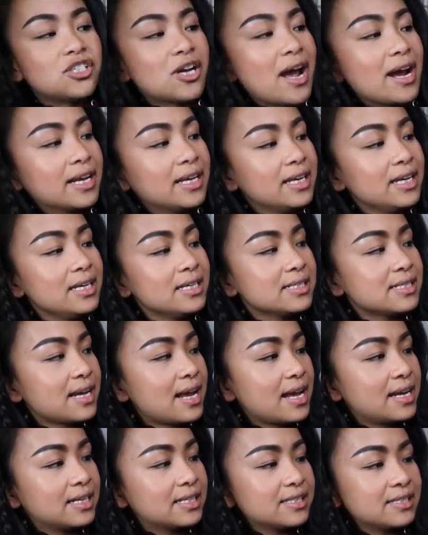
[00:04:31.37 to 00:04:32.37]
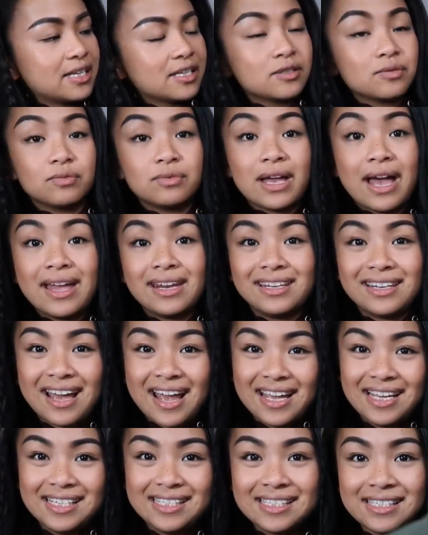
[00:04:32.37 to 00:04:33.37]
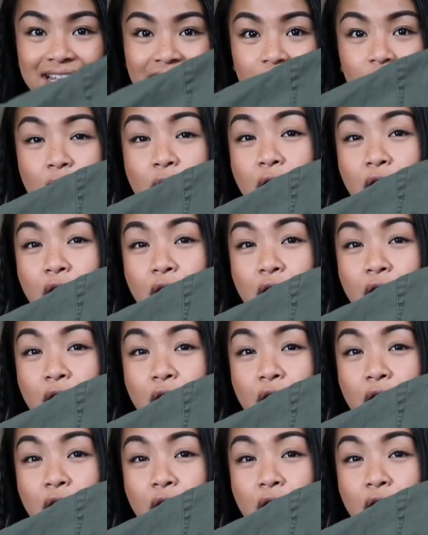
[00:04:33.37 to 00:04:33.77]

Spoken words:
jacket, and it's just that nice like